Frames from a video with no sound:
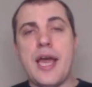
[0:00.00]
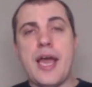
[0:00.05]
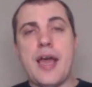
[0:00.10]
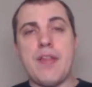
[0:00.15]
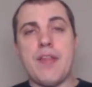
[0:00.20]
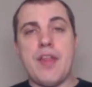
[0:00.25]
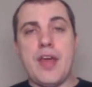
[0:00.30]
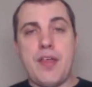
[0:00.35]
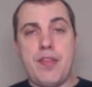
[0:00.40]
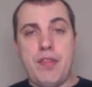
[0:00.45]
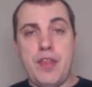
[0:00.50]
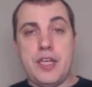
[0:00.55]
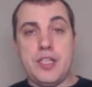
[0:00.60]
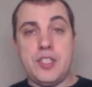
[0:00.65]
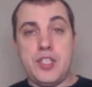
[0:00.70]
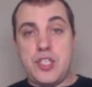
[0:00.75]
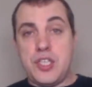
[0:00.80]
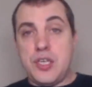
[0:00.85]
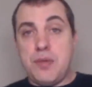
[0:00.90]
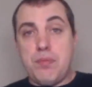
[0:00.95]
And then they'd
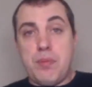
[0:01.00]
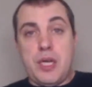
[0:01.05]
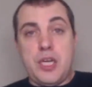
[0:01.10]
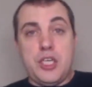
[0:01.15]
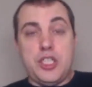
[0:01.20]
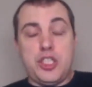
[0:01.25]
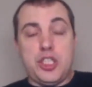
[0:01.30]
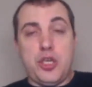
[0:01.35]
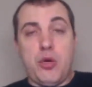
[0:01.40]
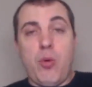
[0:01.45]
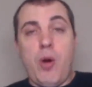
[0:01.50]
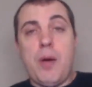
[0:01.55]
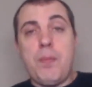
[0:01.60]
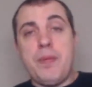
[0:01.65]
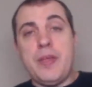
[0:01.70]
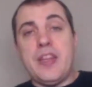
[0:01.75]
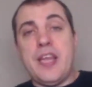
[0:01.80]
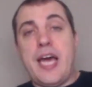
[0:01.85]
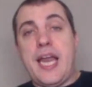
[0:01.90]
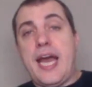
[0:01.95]
see money show
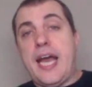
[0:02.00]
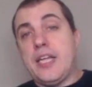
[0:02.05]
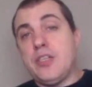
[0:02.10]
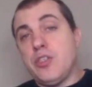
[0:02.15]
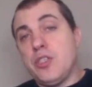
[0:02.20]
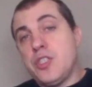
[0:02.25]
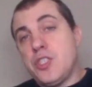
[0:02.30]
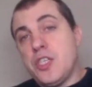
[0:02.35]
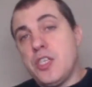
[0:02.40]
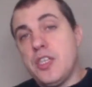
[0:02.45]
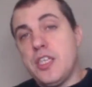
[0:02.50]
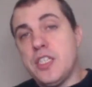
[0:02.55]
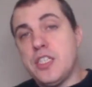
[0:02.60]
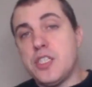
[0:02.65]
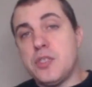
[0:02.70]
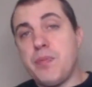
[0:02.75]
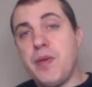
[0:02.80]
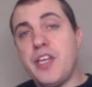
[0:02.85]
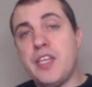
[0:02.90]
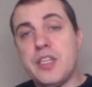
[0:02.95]
up in that address, and they'd
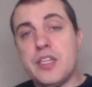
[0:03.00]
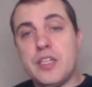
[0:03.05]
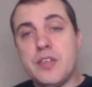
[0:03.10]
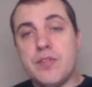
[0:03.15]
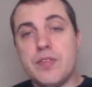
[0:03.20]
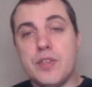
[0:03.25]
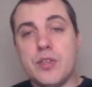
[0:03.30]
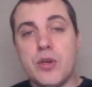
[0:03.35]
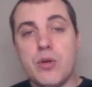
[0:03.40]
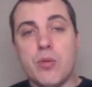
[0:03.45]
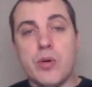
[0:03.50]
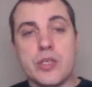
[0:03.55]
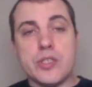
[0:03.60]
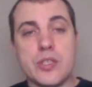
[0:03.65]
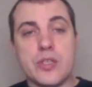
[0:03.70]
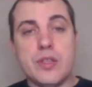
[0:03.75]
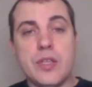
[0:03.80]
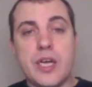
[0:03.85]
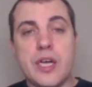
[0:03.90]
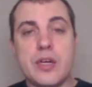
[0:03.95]
spend it even though it
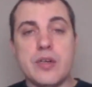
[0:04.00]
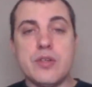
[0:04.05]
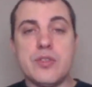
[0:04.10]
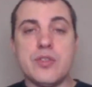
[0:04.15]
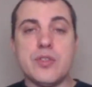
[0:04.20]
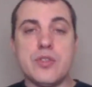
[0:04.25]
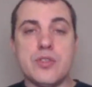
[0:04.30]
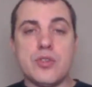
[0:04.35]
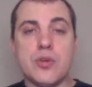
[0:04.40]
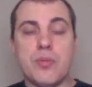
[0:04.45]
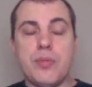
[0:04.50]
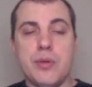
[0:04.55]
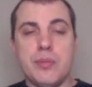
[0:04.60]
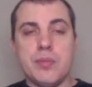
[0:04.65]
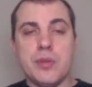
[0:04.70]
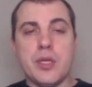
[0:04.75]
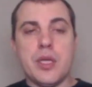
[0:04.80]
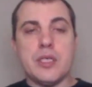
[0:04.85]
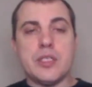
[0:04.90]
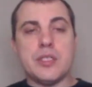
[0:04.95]
wasn't theirs. And so
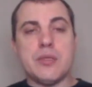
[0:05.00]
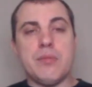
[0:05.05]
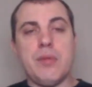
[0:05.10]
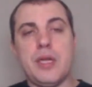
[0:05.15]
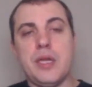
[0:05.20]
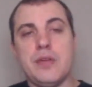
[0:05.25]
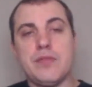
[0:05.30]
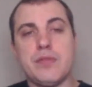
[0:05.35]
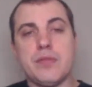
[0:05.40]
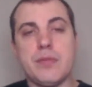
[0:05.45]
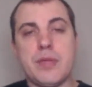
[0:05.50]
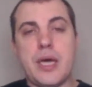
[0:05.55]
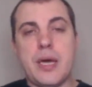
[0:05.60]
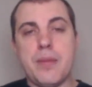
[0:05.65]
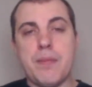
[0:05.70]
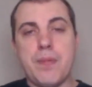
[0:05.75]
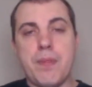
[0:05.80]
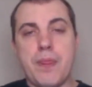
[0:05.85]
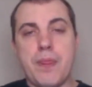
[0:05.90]
people lost some money from that.